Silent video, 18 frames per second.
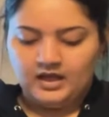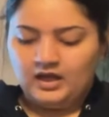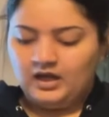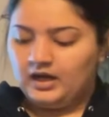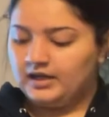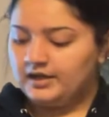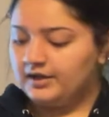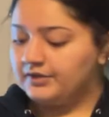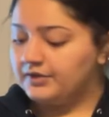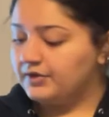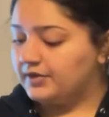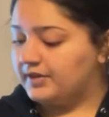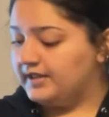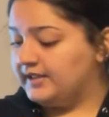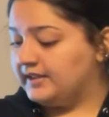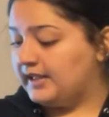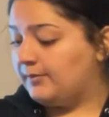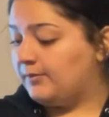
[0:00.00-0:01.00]
Another
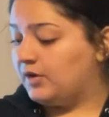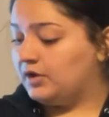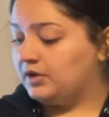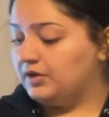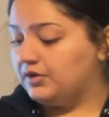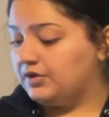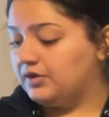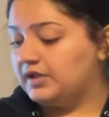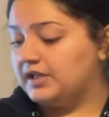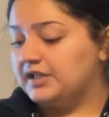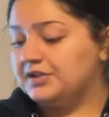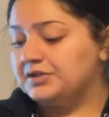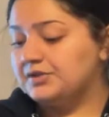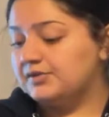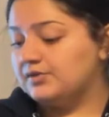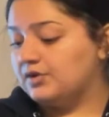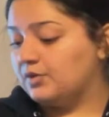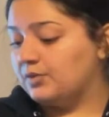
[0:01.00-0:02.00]
thing that Martin Luther King
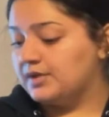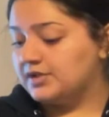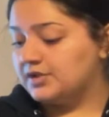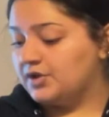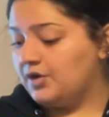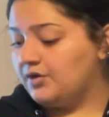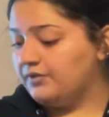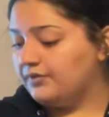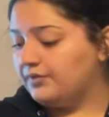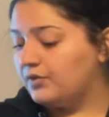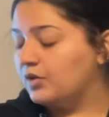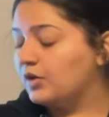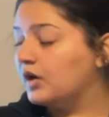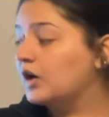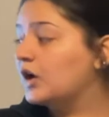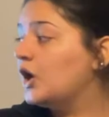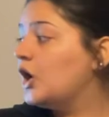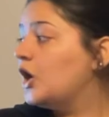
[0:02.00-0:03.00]
Jr. was known
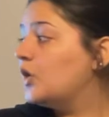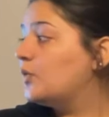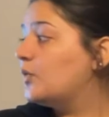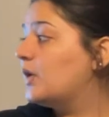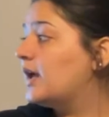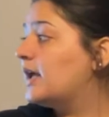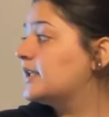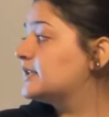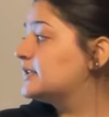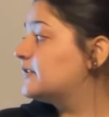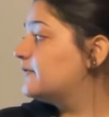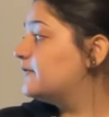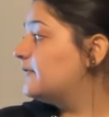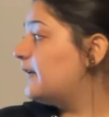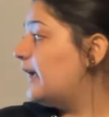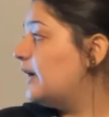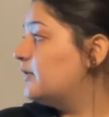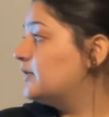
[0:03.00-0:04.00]
for was
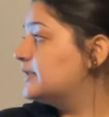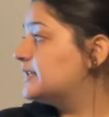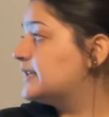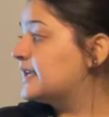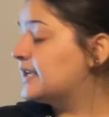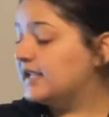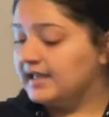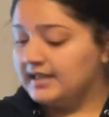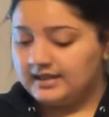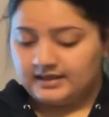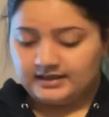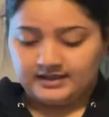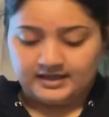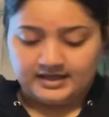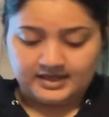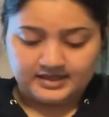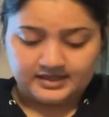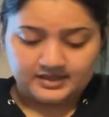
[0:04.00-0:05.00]
founding
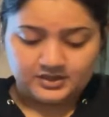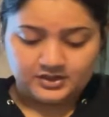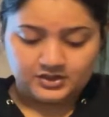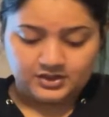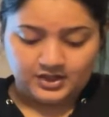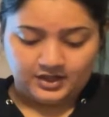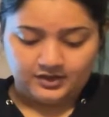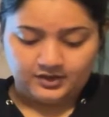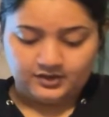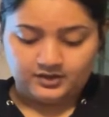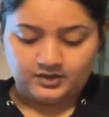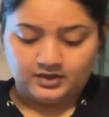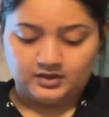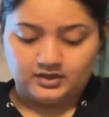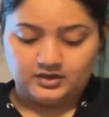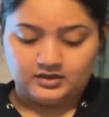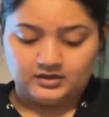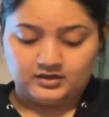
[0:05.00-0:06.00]
the
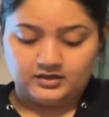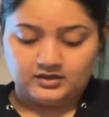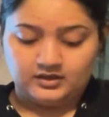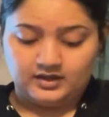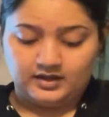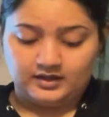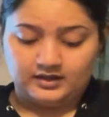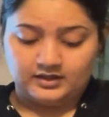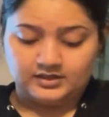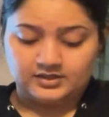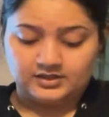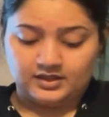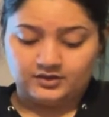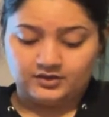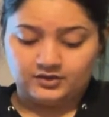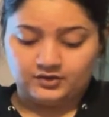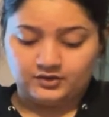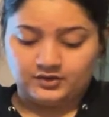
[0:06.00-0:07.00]

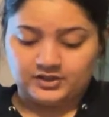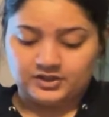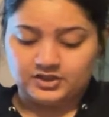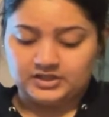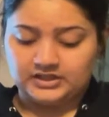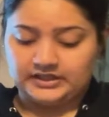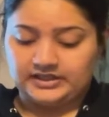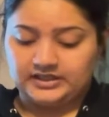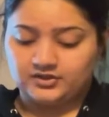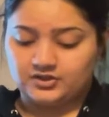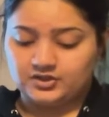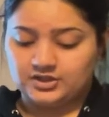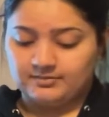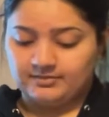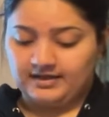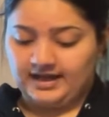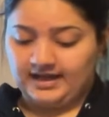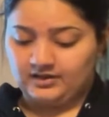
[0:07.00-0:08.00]
Southern Christian Leadership
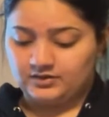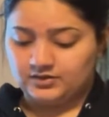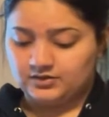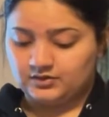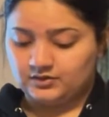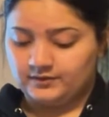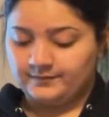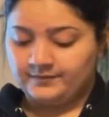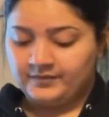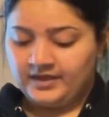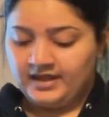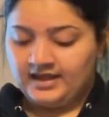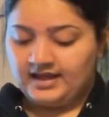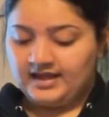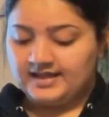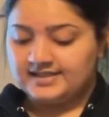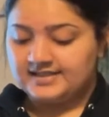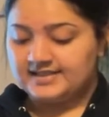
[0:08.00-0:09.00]
Council,
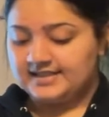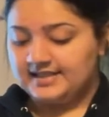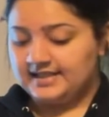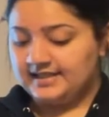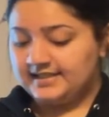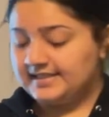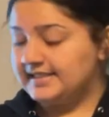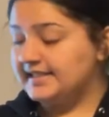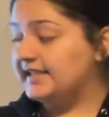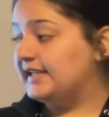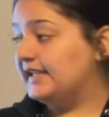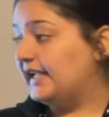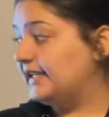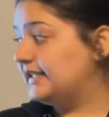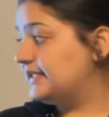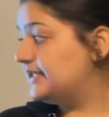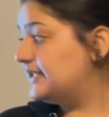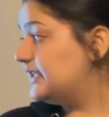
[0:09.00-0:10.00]
SCLC, in
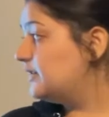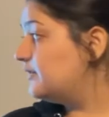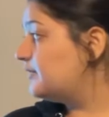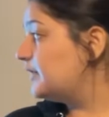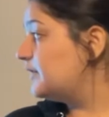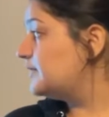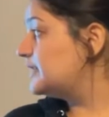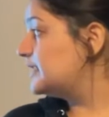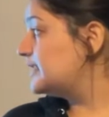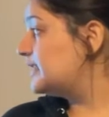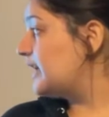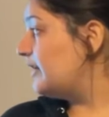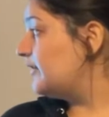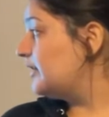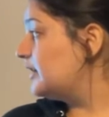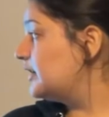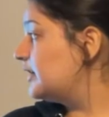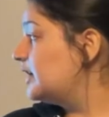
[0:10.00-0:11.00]

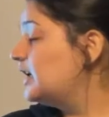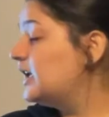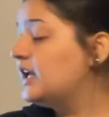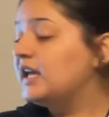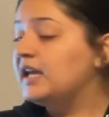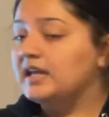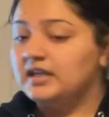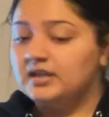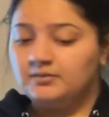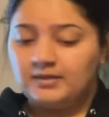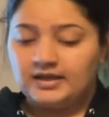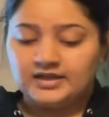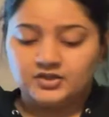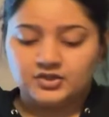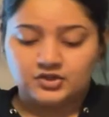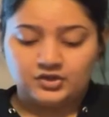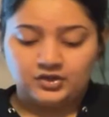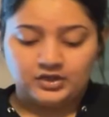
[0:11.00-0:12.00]
1957. He made
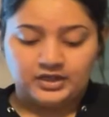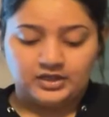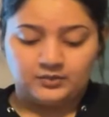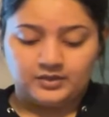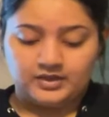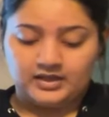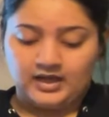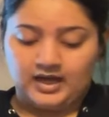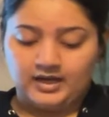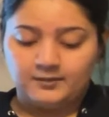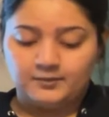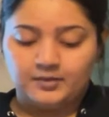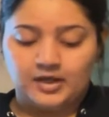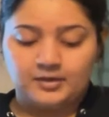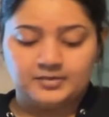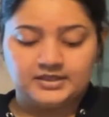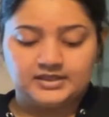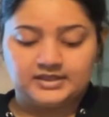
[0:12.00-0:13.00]
sure he would not
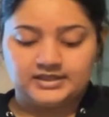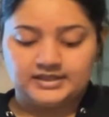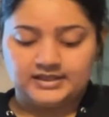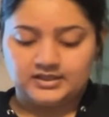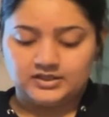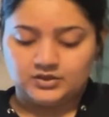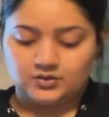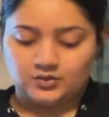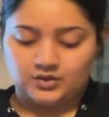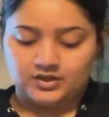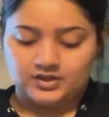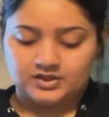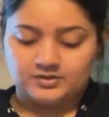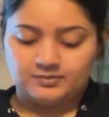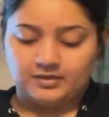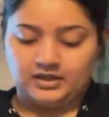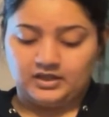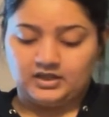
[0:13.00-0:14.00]
publicly endorse
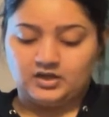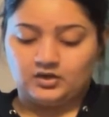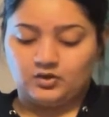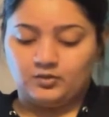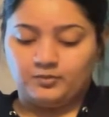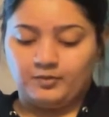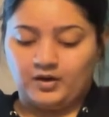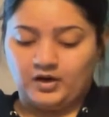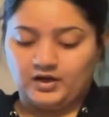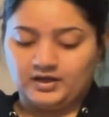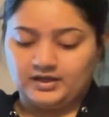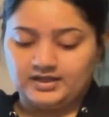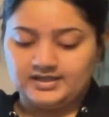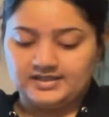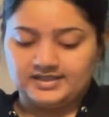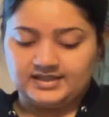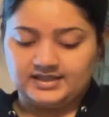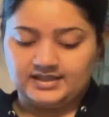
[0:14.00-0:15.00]
political
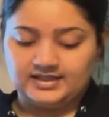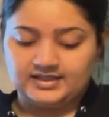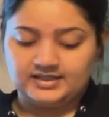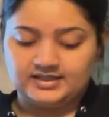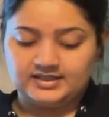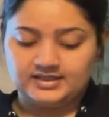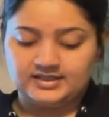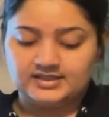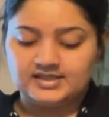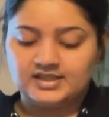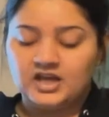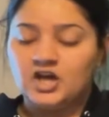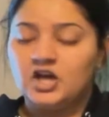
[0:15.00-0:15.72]
parties and candidates